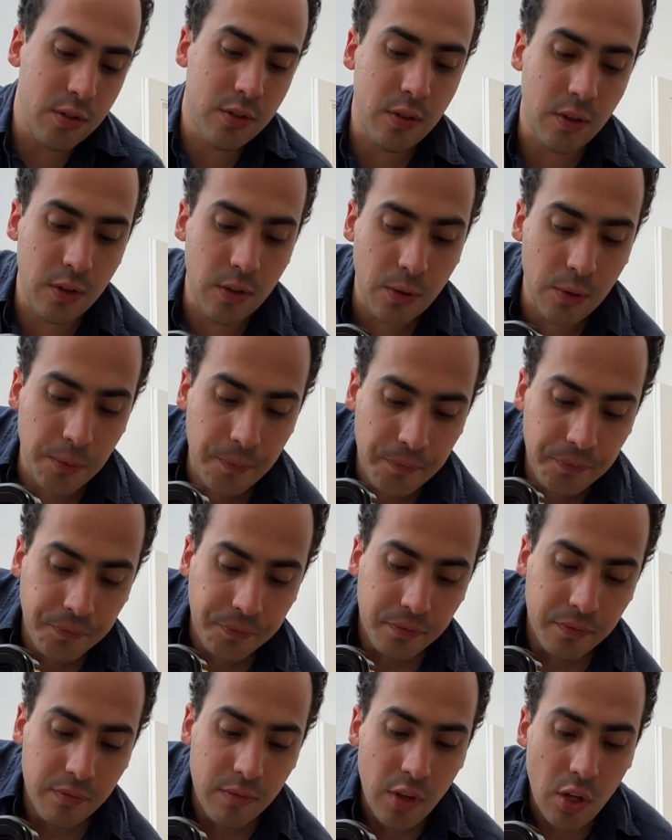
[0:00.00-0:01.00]
So you
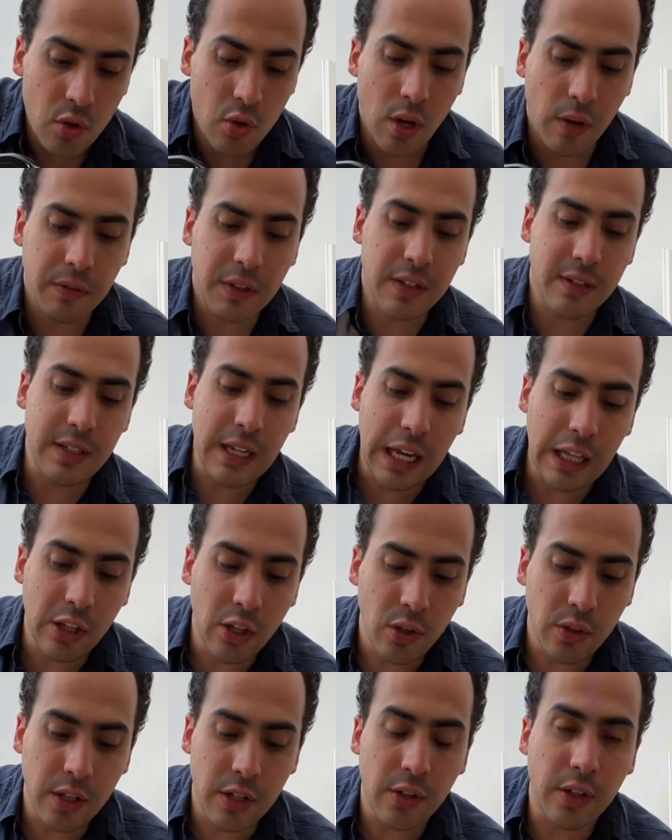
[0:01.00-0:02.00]
have this
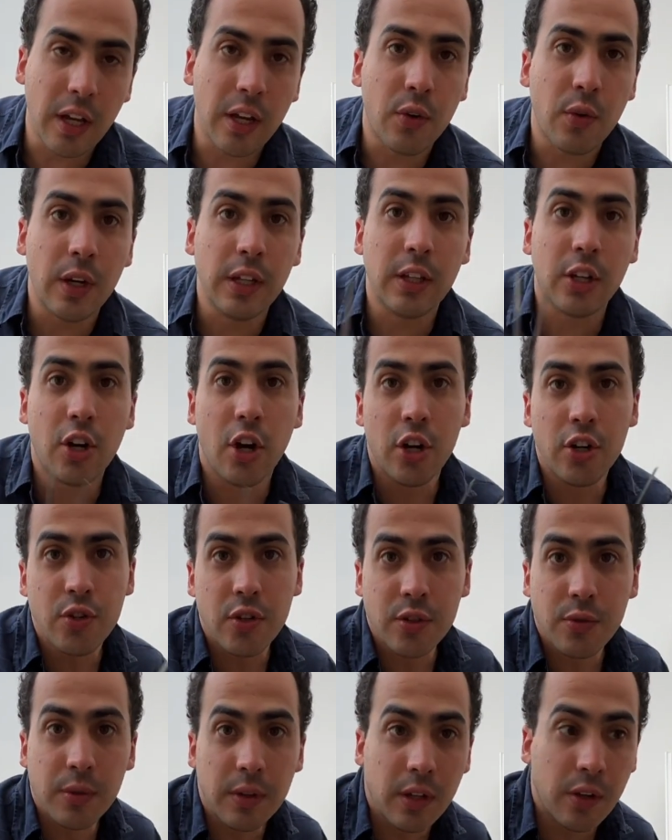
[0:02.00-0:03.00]
yellow, then you can create the
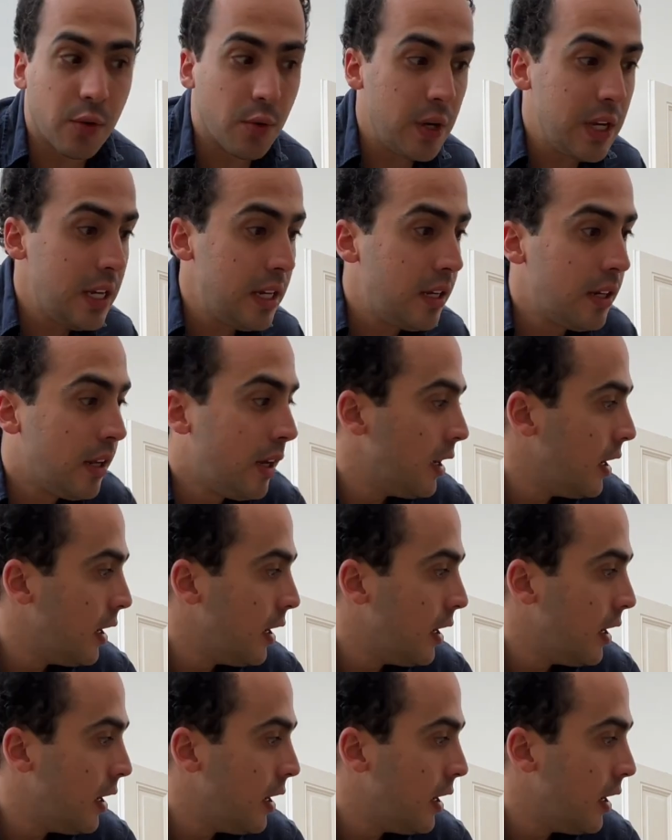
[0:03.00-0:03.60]
contrast with the green.